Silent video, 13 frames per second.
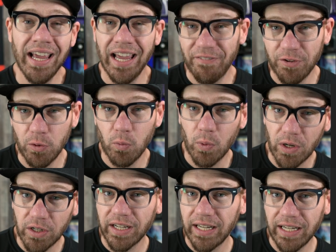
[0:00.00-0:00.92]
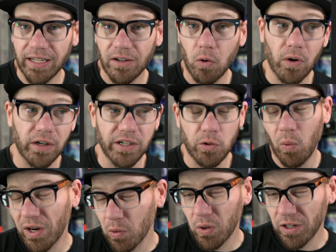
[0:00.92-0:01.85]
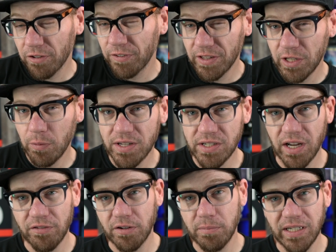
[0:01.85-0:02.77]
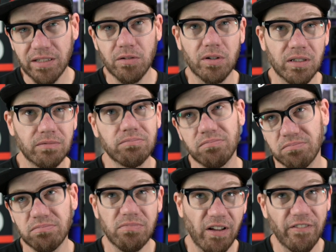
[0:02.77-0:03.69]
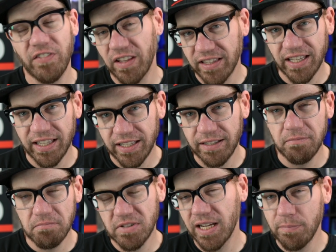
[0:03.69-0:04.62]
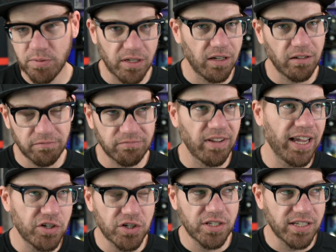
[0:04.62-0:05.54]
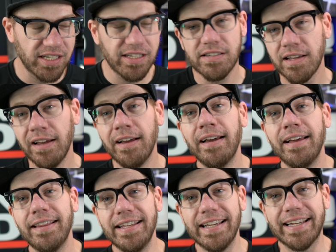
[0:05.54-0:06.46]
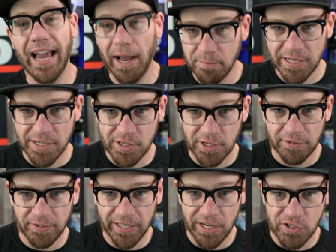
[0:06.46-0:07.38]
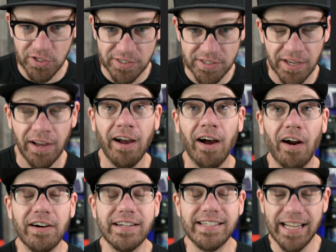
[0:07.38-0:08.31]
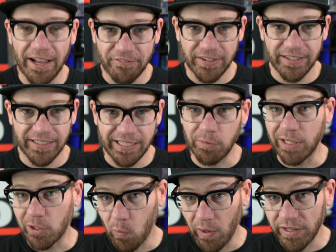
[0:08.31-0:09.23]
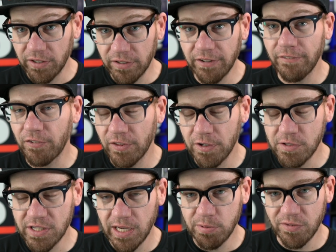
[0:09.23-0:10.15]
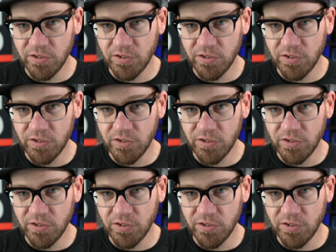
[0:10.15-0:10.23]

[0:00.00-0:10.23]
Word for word: If you're working or you want to work for the US government or affiliated types of agencies, the CompTIA certifications are definitely required for those types of